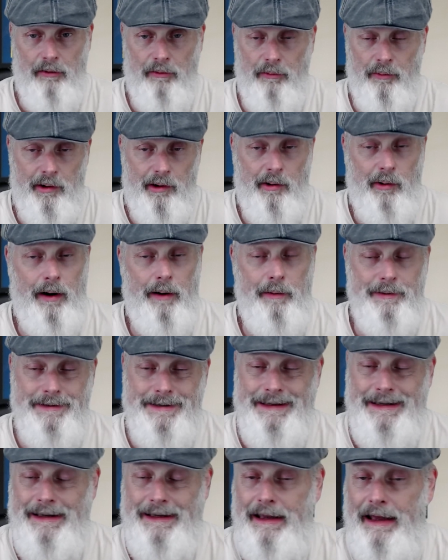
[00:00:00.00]
requirements
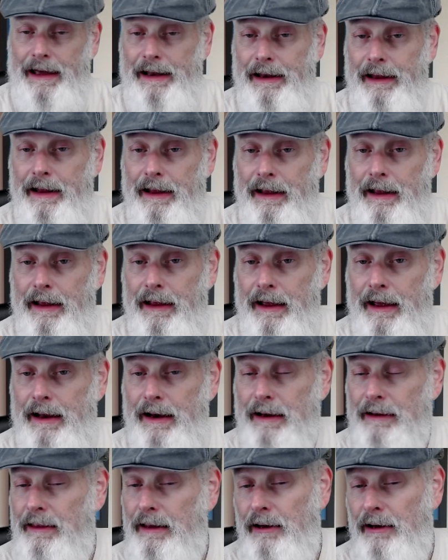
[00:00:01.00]
that he had. And
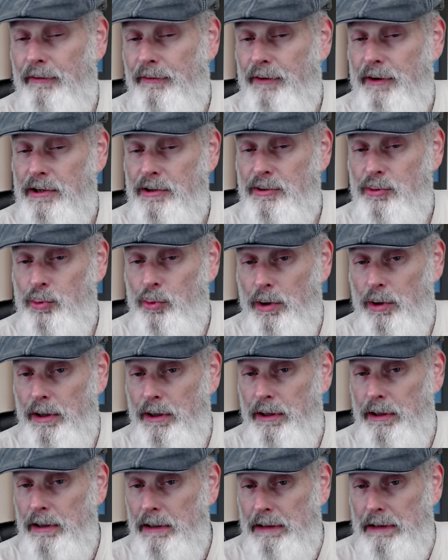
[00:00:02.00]
I think the first
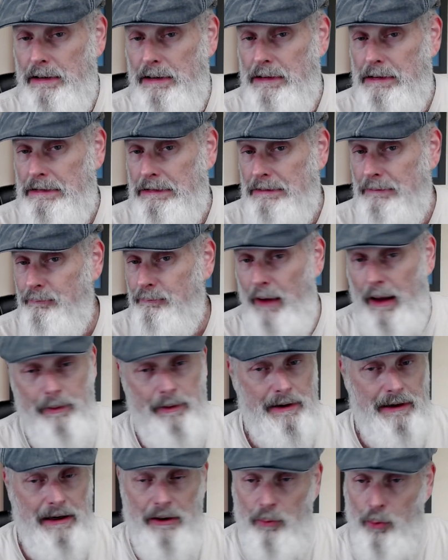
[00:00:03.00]
one
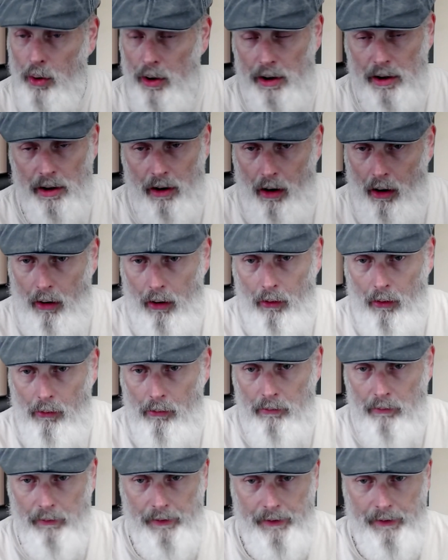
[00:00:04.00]
maybe didn't work at all.